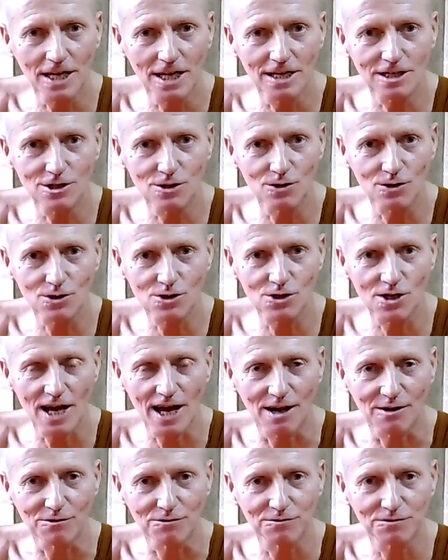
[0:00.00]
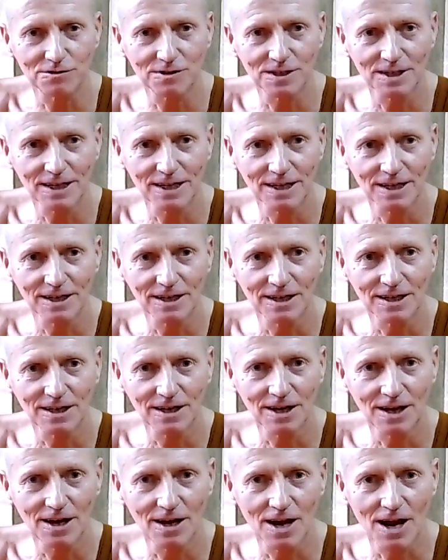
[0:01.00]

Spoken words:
Nothing by yourself.